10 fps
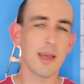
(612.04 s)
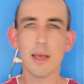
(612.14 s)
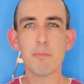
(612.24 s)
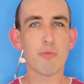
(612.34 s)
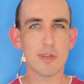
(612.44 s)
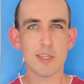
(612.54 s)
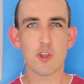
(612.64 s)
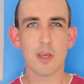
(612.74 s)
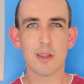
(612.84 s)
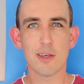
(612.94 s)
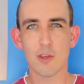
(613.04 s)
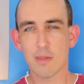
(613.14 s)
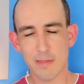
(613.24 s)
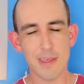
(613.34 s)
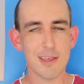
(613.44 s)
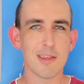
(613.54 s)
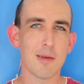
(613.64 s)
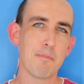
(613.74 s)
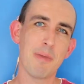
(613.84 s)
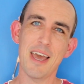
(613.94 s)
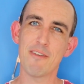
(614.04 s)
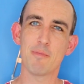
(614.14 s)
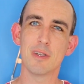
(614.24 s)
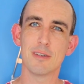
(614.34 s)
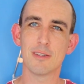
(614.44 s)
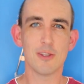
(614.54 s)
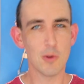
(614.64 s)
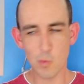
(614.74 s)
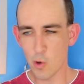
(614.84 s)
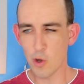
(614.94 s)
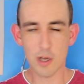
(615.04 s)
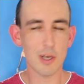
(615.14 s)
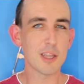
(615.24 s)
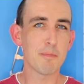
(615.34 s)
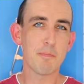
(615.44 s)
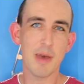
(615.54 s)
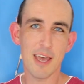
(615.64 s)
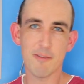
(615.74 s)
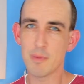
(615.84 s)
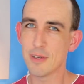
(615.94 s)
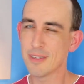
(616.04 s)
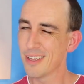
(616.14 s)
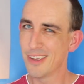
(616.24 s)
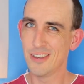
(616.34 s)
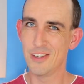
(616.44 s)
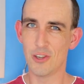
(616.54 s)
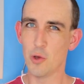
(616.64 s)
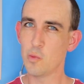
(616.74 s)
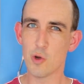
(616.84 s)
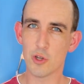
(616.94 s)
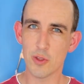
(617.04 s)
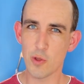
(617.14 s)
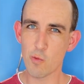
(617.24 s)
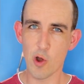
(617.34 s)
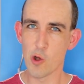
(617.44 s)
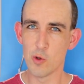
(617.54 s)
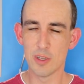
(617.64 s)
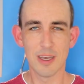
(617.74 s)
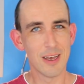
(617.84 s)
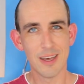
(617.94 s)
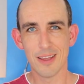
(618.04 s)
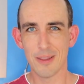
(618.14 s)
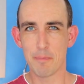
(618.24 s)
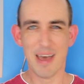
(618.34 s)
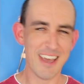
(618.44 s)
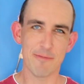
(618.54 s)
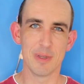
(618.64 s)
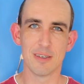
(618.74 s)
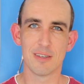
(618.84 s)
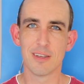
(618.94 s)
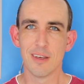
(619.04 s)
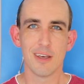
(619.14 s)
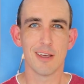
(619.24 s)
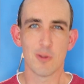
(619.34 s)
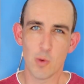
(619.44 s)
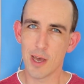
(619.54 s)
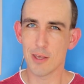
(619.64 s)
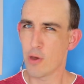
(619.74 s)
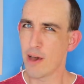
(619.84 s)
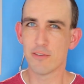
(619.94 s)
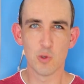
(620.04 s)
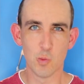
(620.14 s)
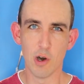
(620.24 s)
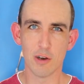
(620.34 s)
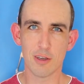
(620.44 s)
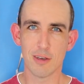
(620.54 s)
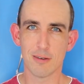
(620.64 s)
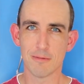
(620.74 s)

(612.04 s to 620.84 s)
In British English, this is a pavement. You walk on the pavement, don't walk on the road. The pavement is where you have to walk.